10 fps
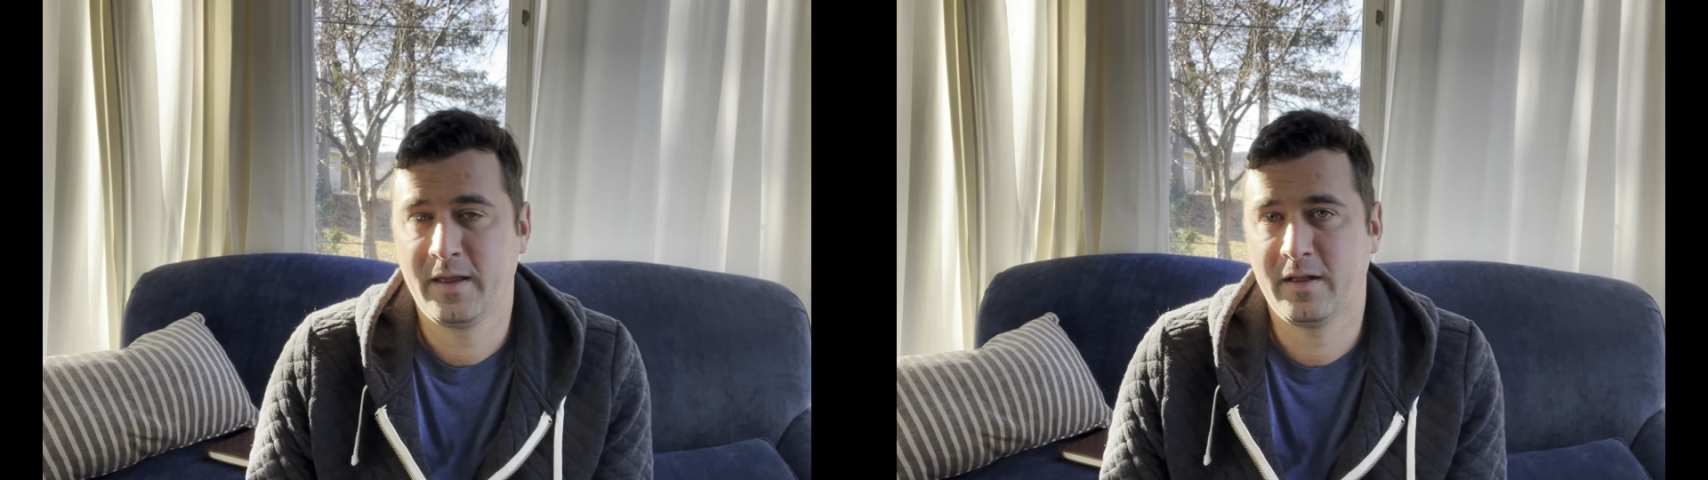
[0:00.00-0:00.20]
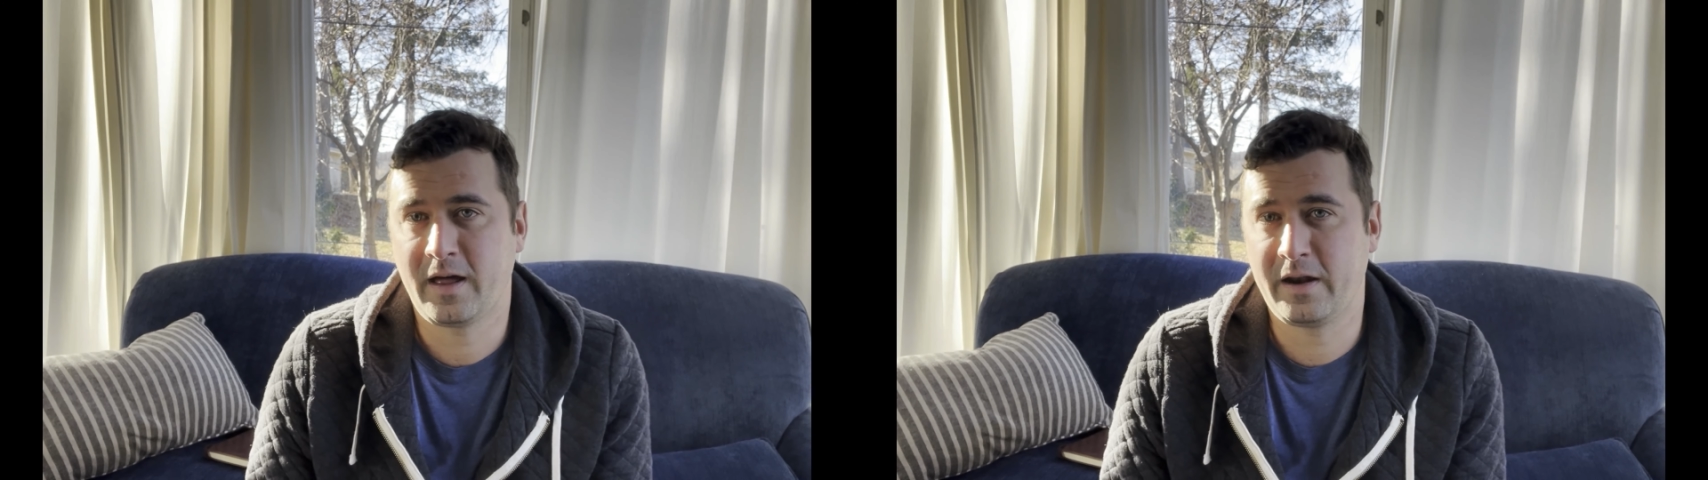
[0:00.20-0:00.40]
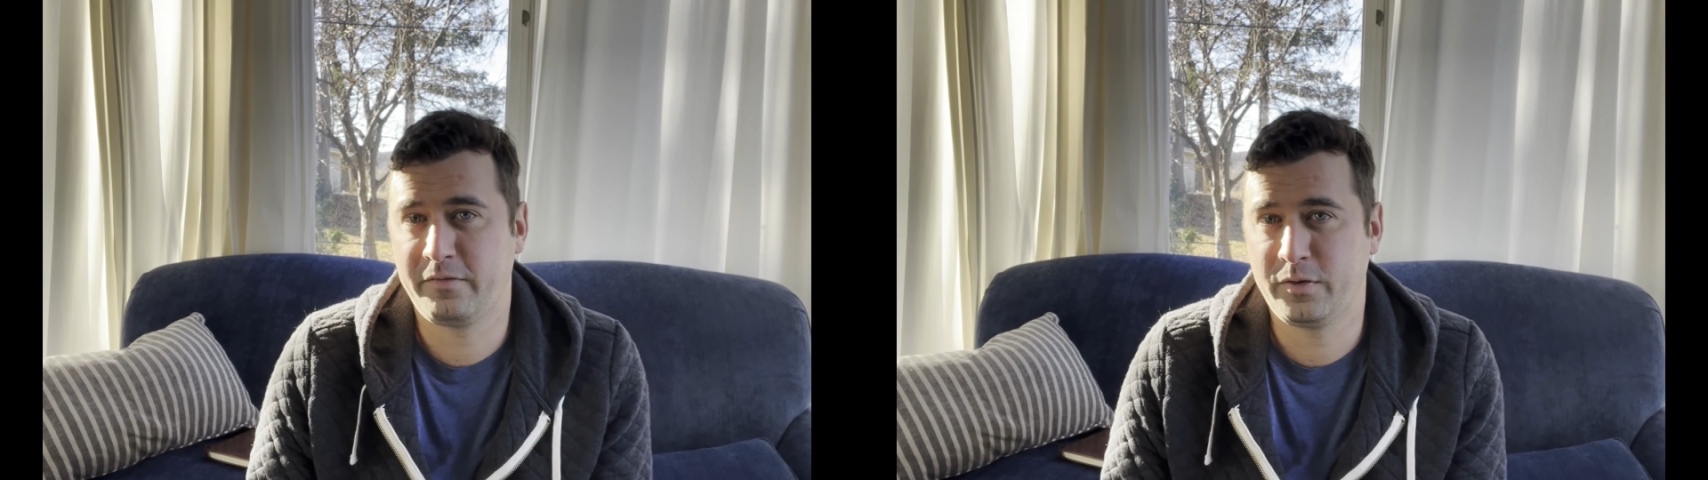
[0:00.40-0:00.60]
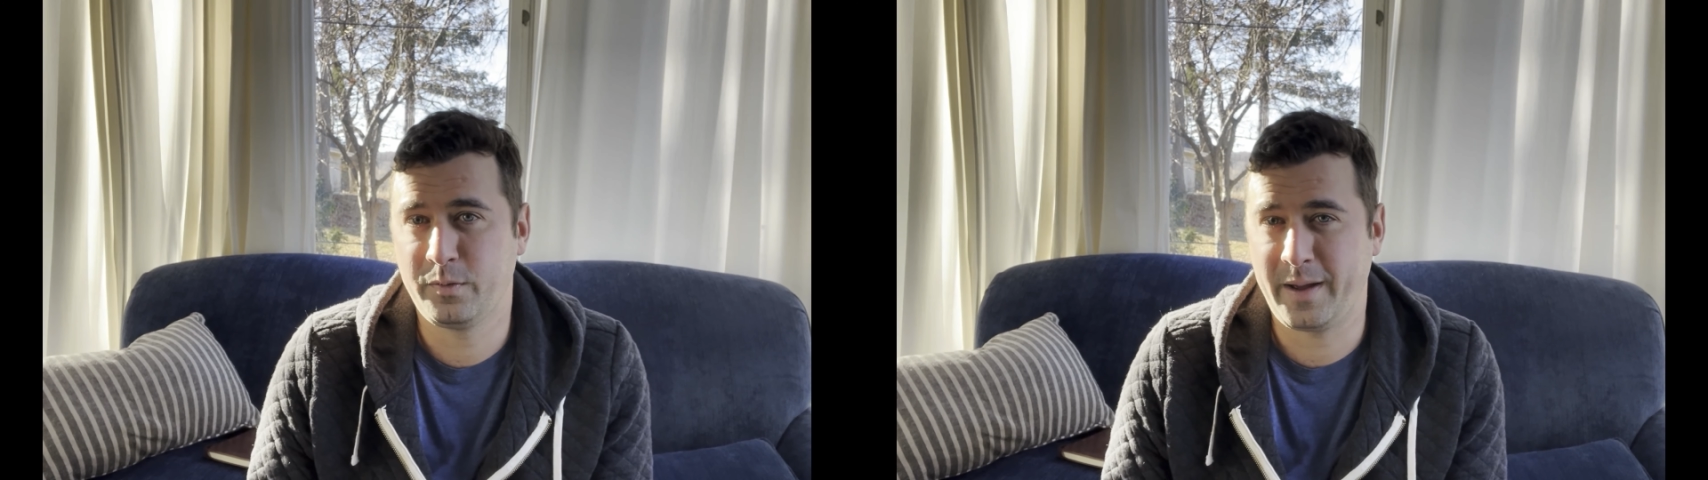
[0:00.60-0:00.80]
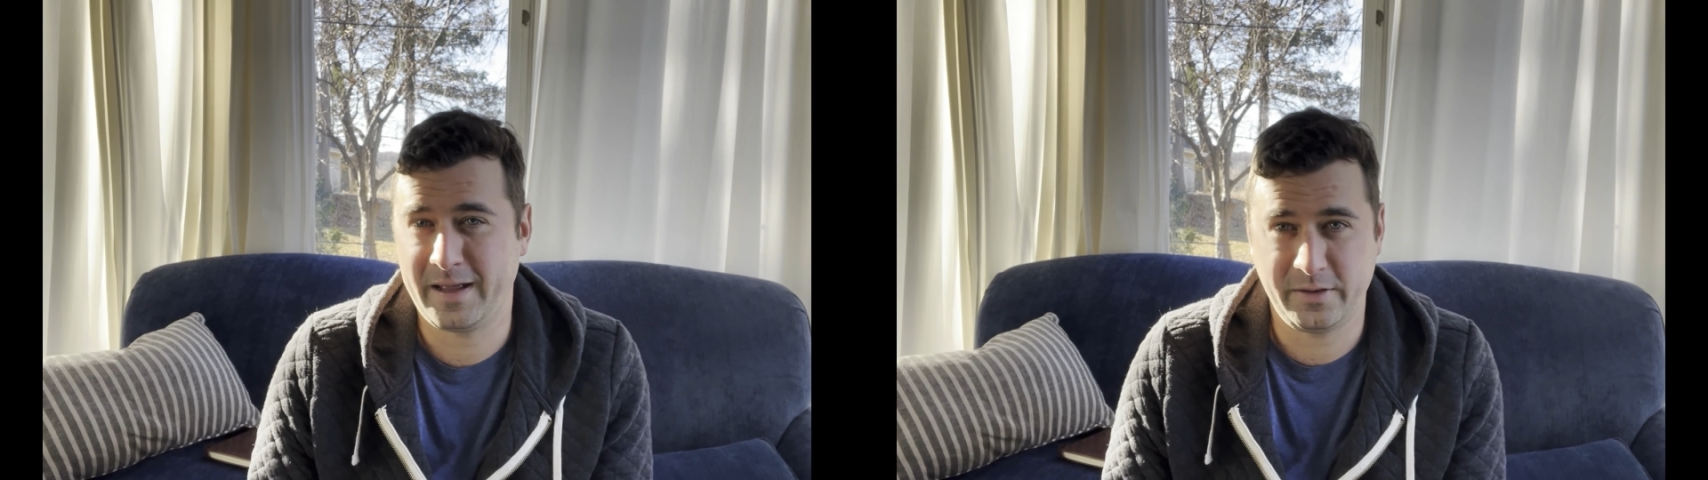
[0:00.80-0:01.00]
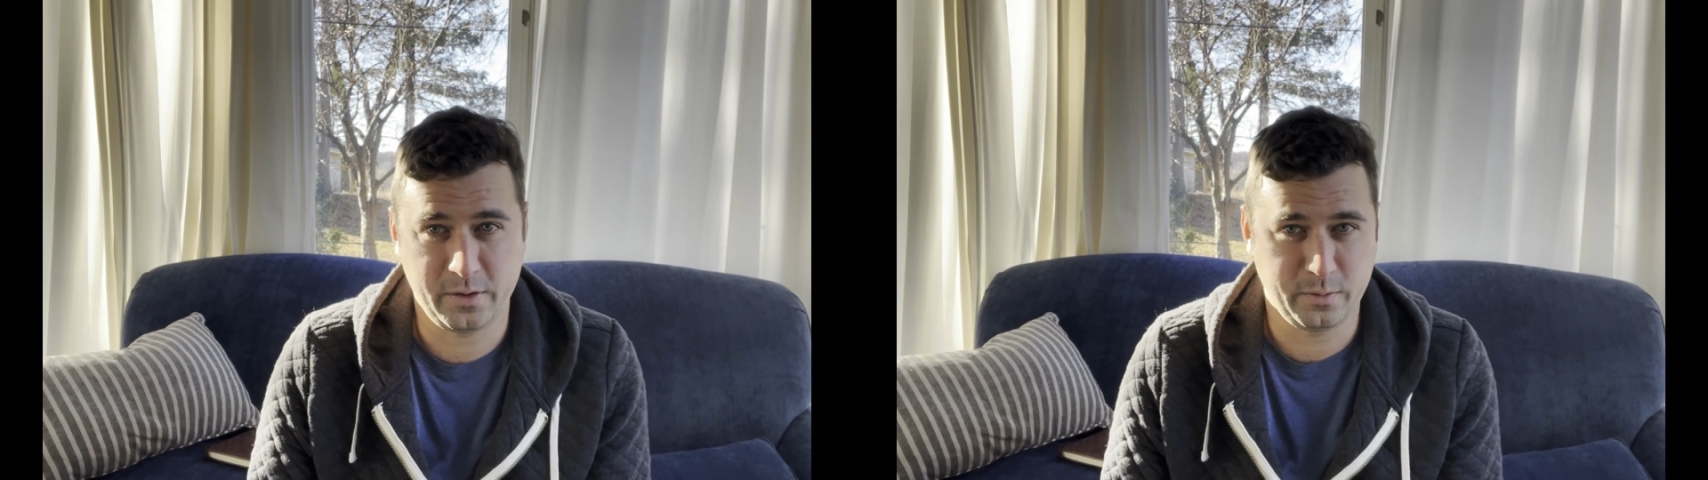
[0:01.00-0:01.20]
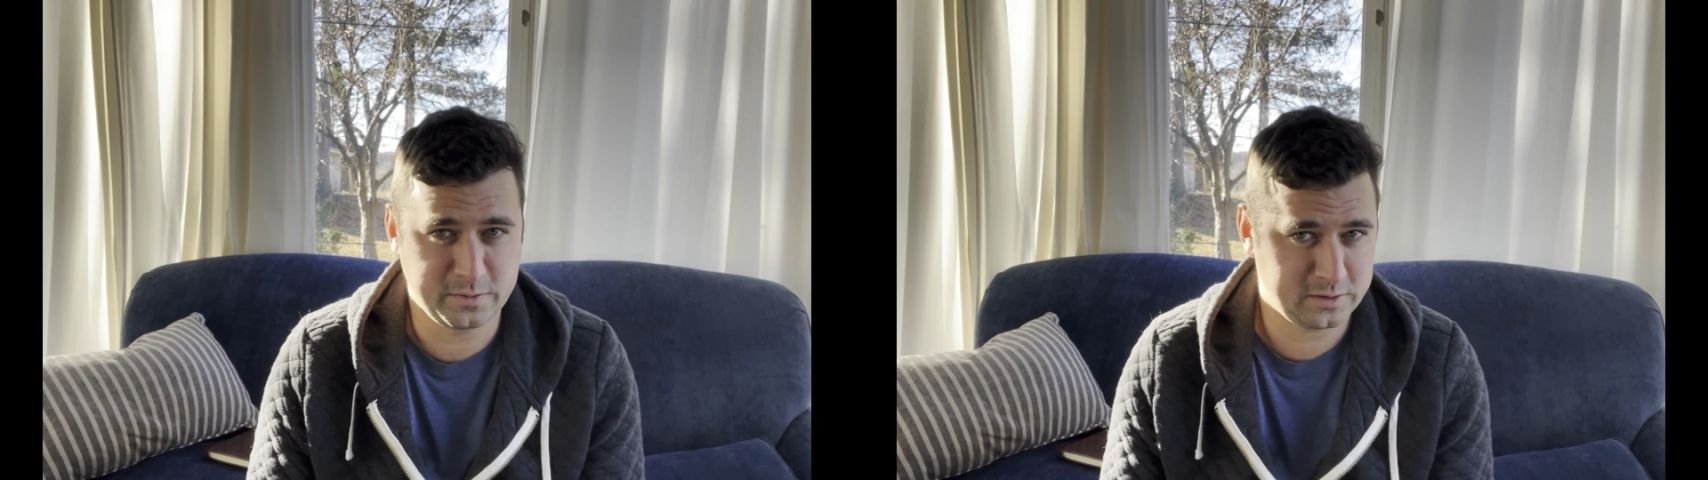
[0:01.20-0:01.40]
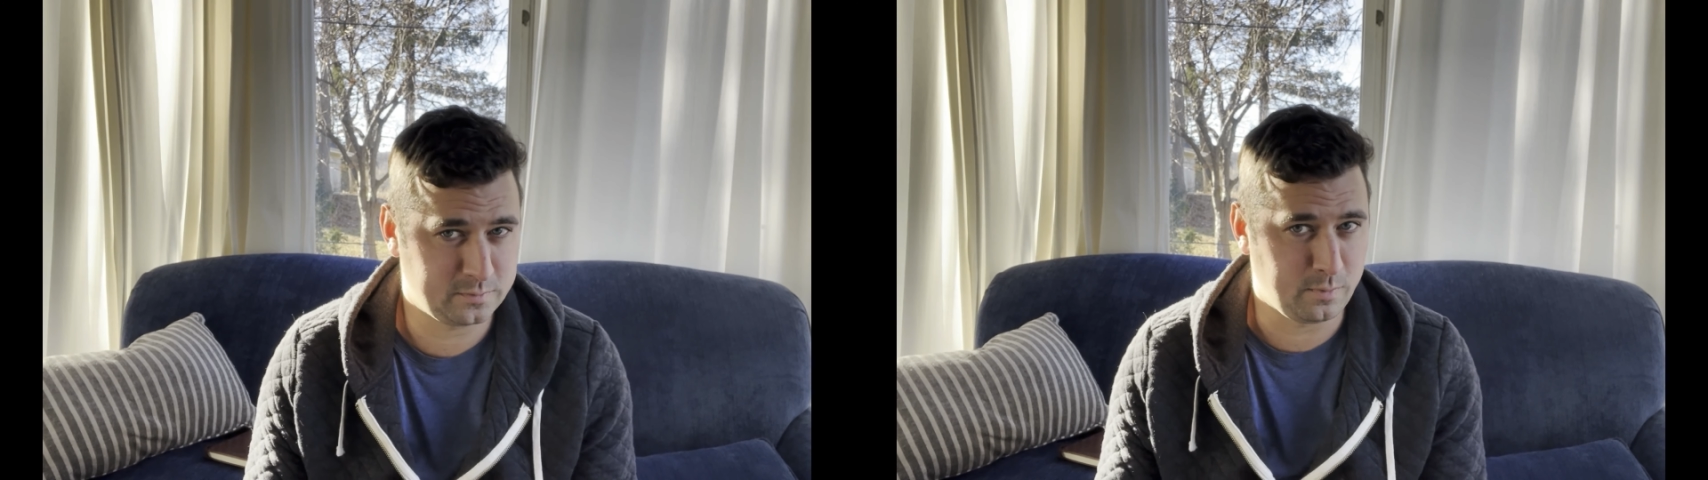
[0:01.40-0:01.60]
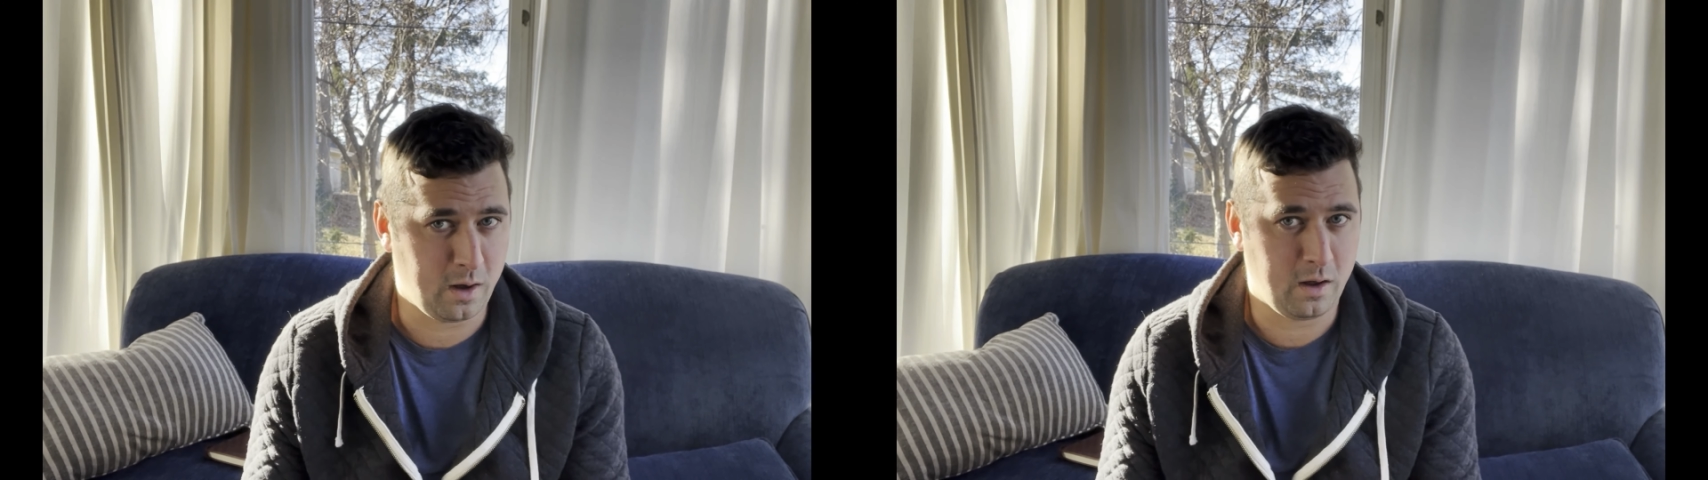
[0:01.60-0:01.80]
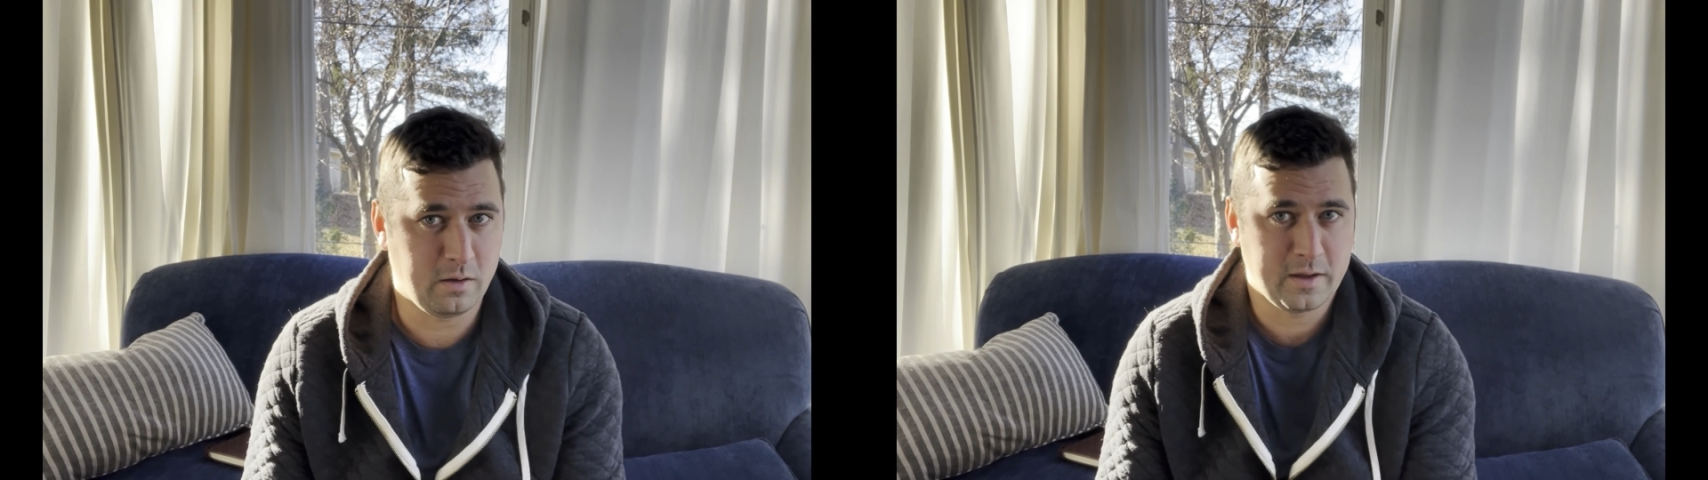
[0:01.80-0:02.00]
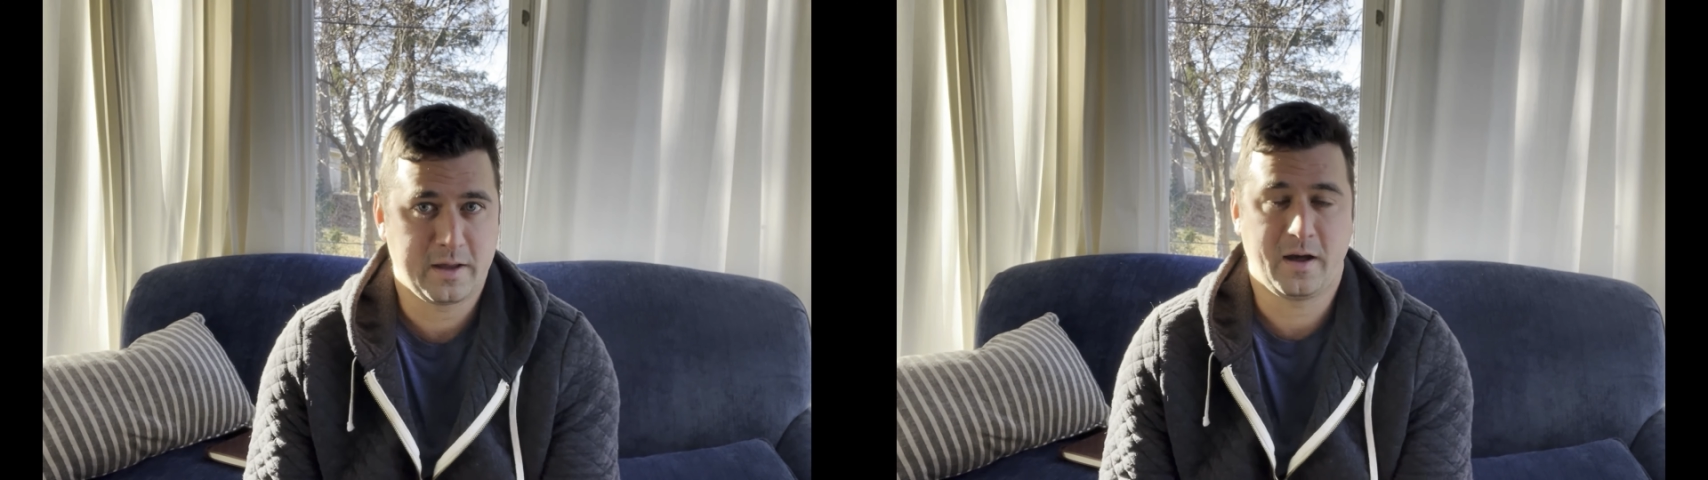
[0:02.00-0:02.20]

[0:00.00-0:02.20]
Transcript: a lot of whom had their own small